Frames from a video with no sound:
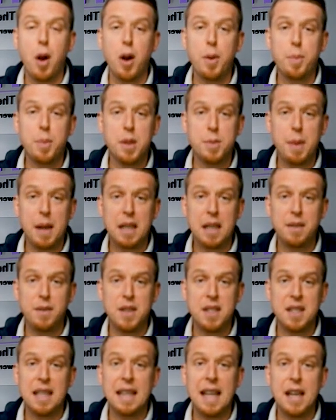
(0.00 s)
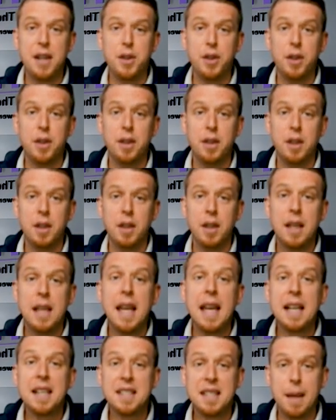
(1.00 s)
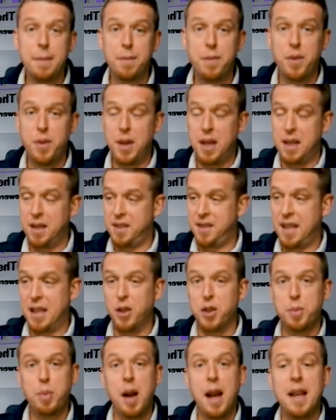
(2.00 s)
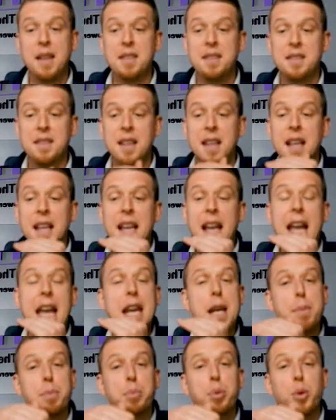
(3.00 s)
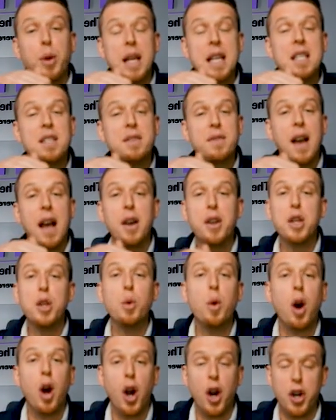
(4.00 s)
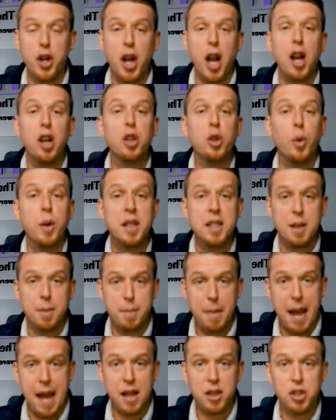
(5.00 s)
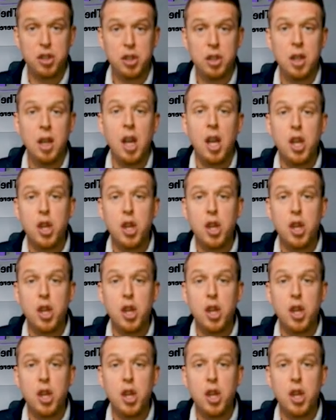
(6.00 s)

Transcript: our perspective as the lender, except for that sales price and appraised value are not going to match.